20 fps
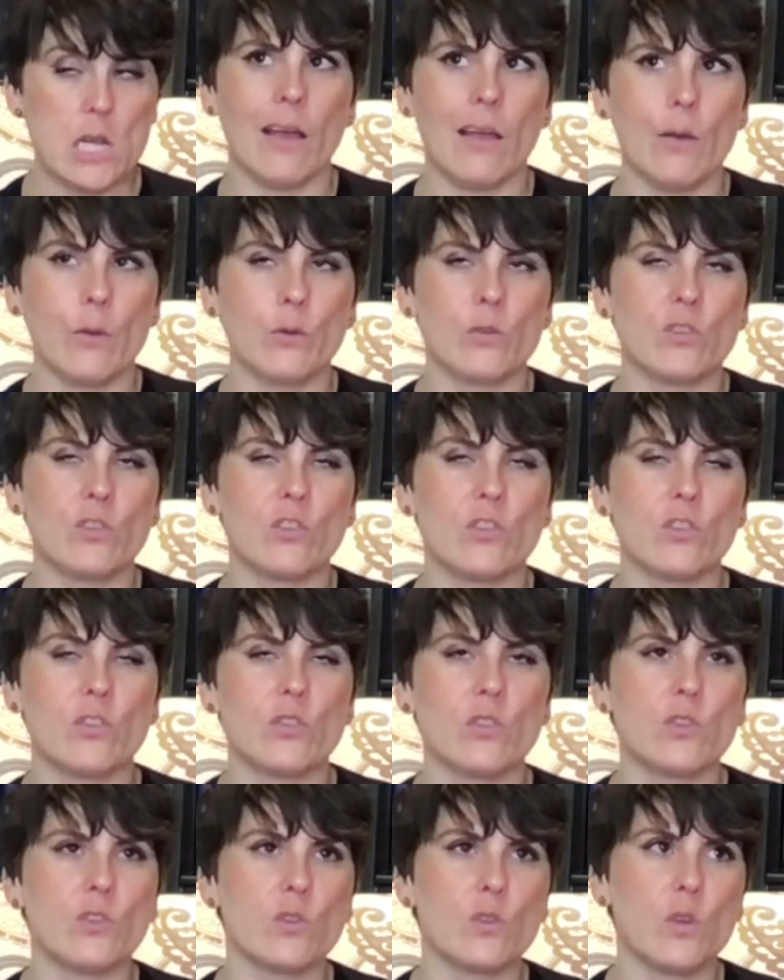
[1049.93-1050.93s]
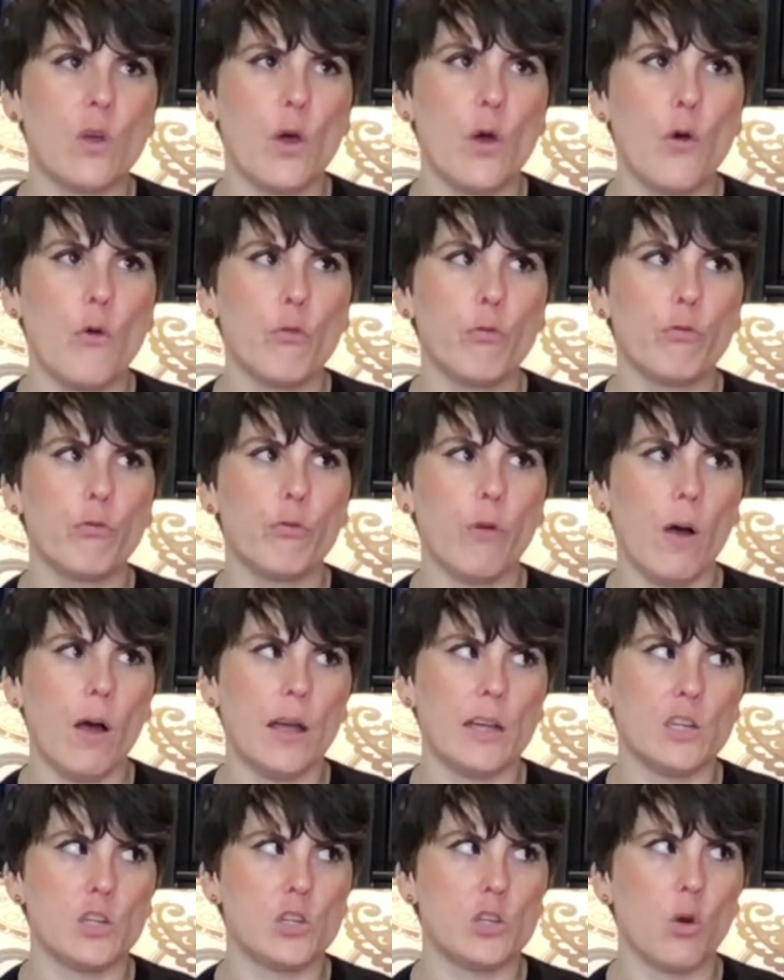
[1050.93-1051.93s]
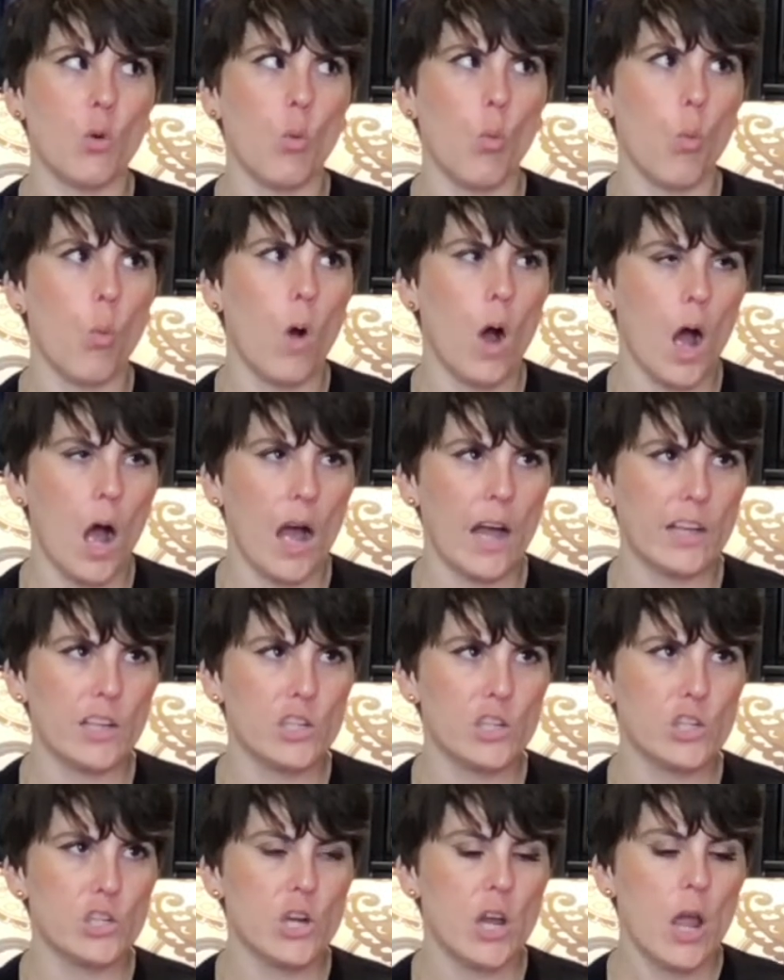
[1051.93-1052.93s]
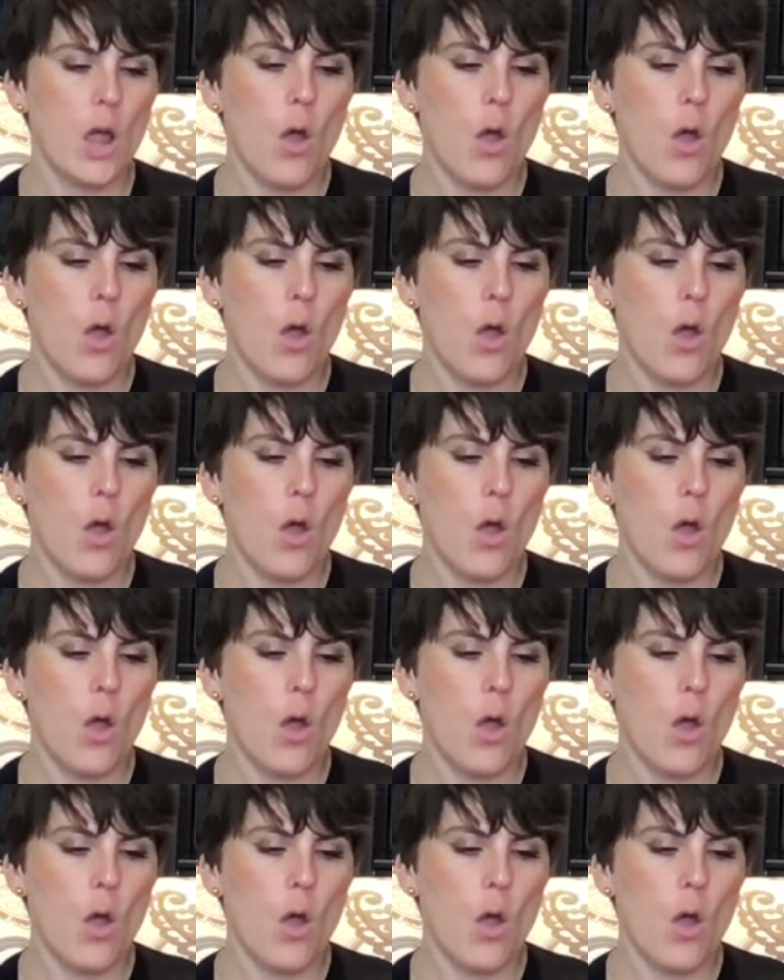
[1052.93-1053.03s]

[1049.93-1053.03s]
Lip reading: It was so fun to watch